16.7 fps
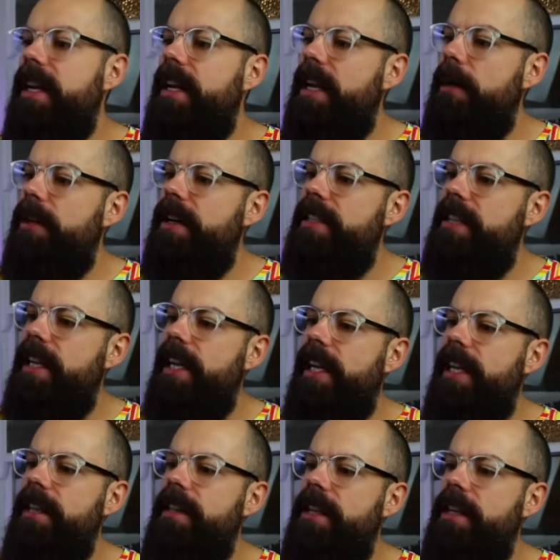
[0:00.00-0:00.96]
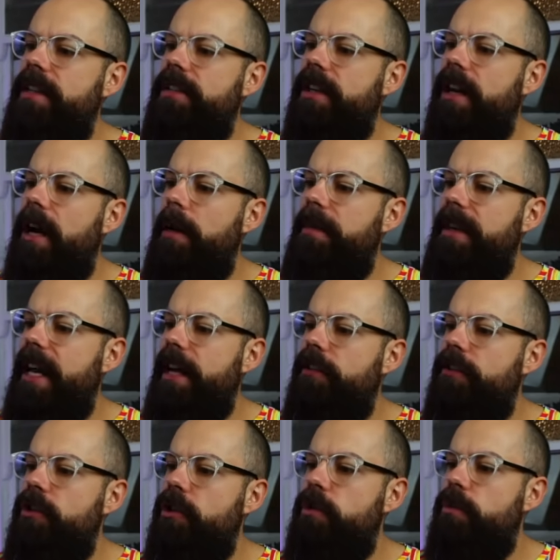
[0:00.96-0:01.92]
Now, ideally, these carbon
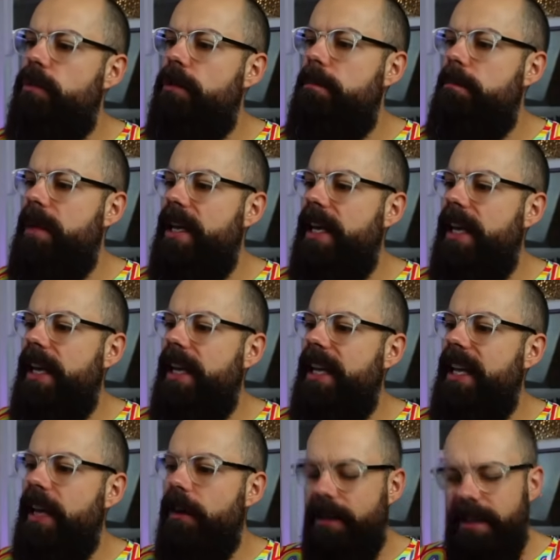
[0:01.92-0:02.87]
nanotubes issues would be in here.